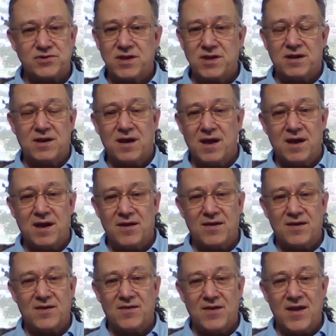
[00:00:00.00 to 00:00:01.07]
seat.
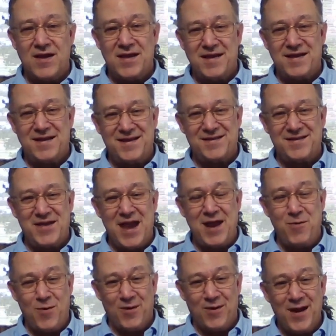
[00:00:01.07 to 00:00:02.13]
They
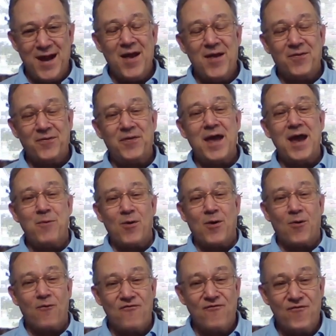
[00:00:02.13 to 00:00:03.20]

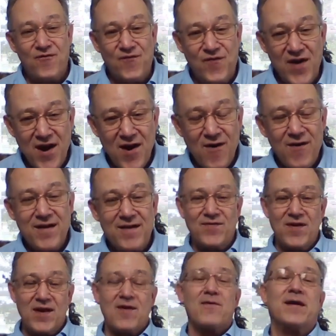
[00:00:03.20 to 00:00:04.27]
were very,
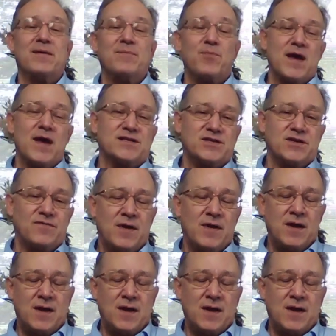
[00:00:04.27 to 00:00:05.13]
very impressive.